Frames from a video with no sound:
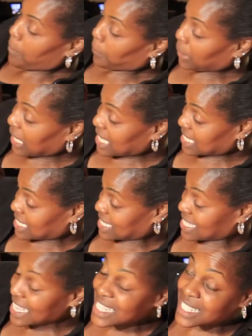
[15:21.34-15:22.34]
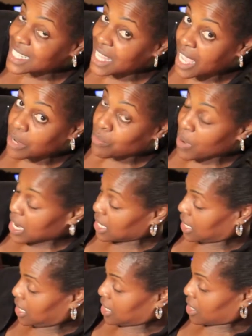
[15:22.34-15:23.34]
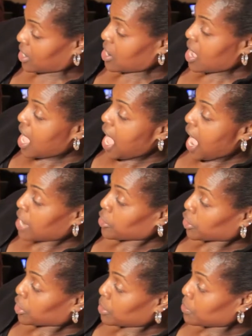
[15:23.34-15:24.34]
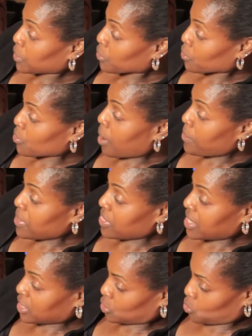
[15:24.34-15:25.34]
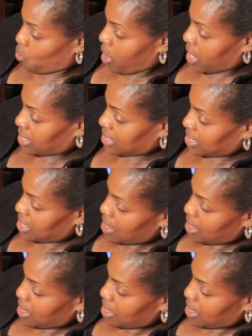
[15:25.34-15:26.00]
place this leg right here, and you're going to be rubbing this one,